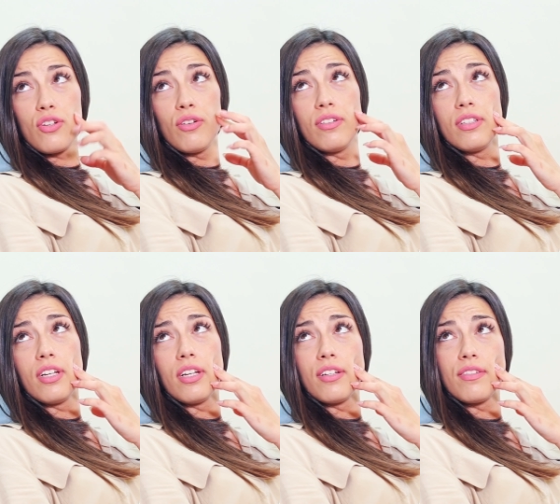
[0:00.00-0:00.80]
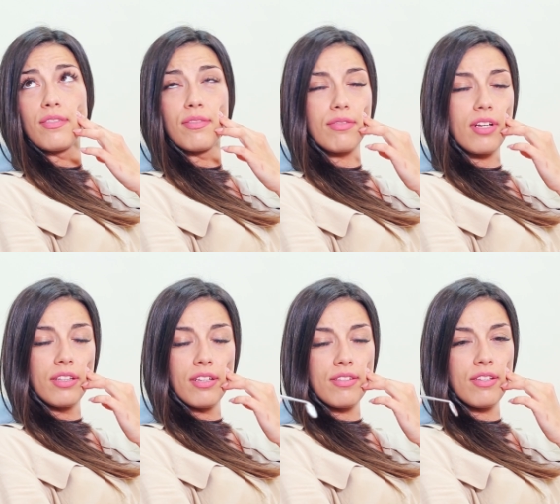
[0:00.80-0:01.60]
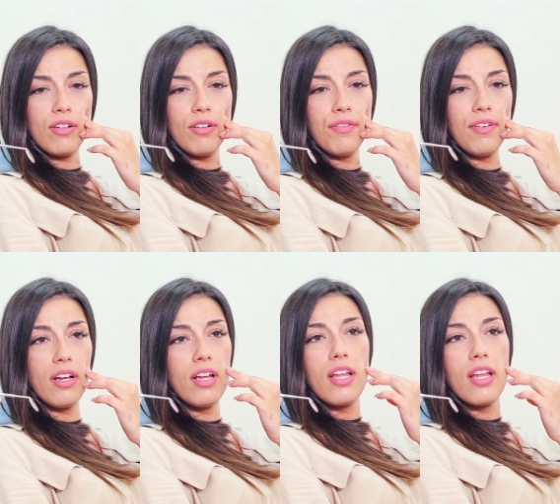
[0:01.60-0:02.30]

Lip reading: your dentist and getting an examination